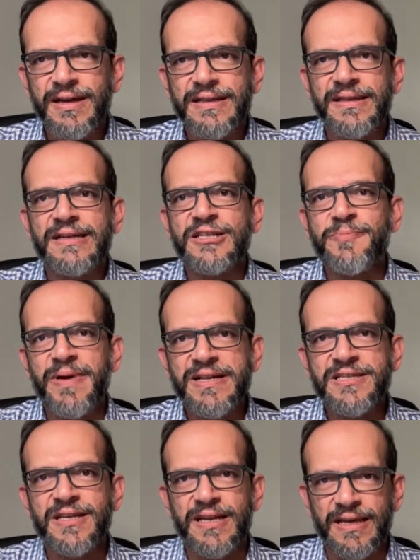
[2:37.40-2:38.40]
in the
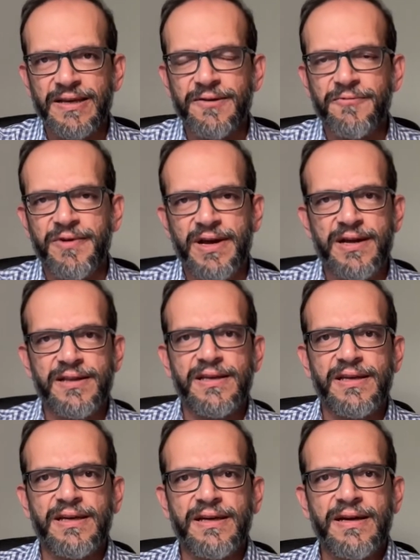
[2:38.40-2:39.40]
dispensary where
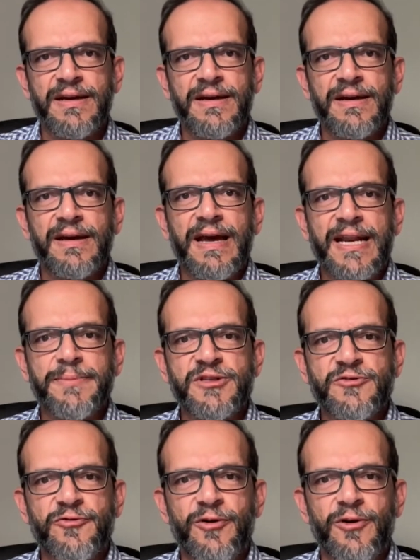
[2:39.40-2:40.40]
the
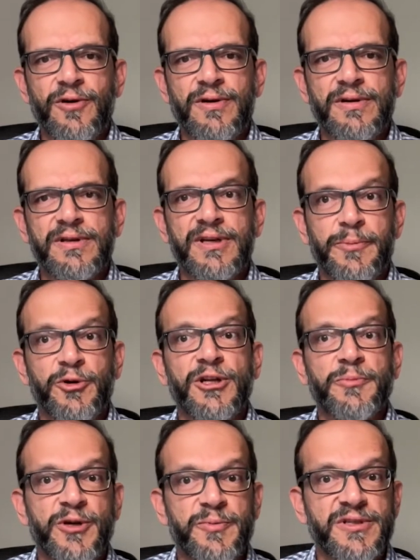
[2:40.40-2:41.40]
cannabis for
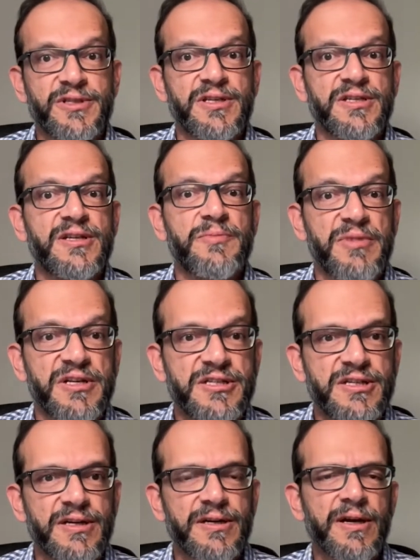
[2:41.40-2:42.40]
therapeutic purposes is
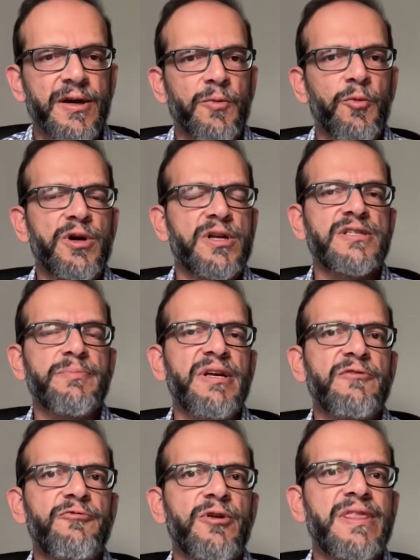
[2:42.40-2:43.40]
administered? What does it
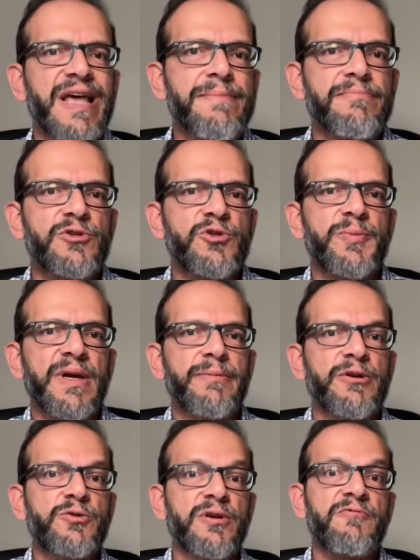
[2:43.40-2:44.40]
mean for them to be
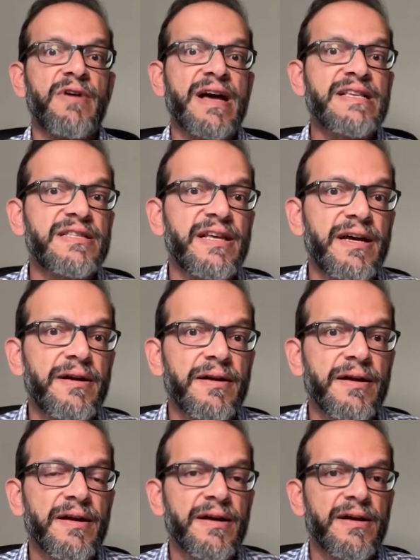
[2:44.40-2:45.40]
able to advise
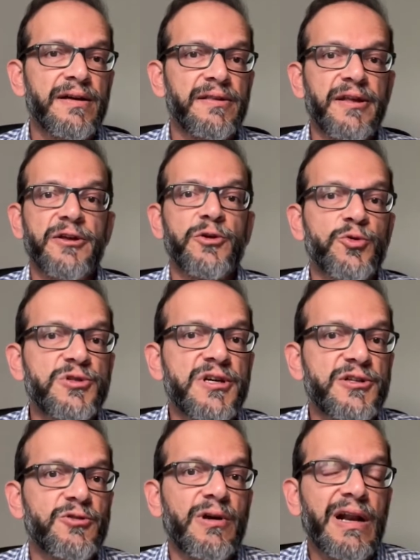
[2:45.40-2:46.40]
their, the
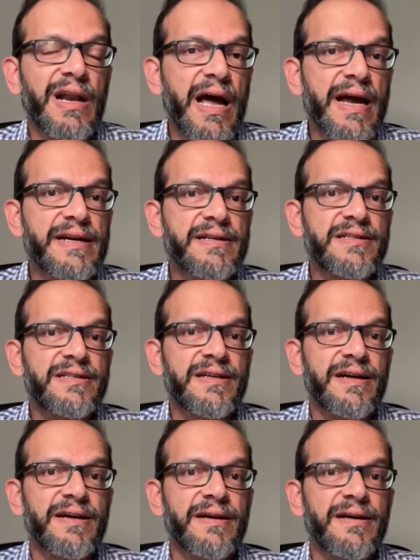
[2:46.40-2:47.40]
users or clients uh,
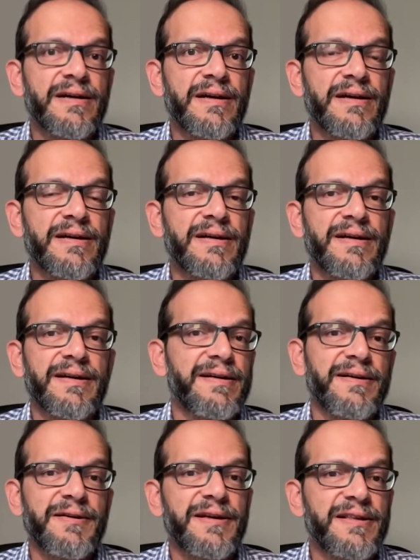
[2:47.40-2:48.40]
uh,
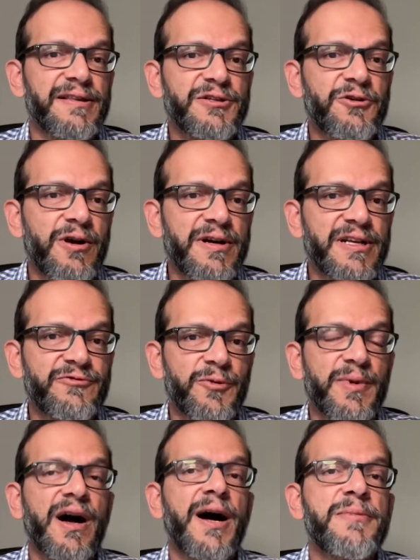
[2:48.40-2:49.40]
in this context
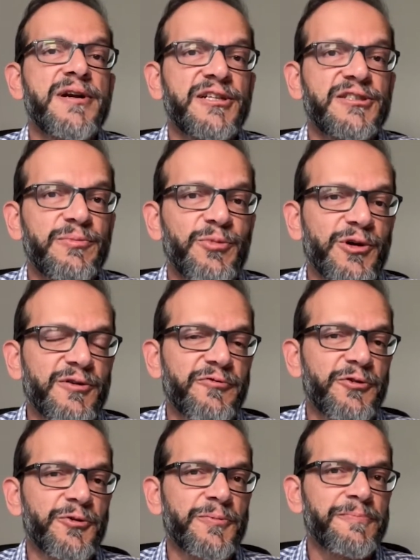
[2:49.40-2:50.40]
from a harm reduction point of
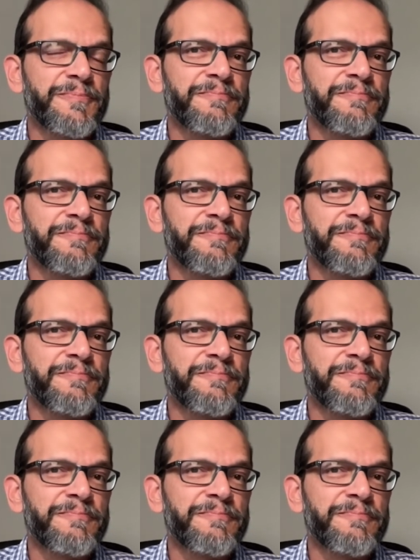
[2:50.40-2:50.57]
view?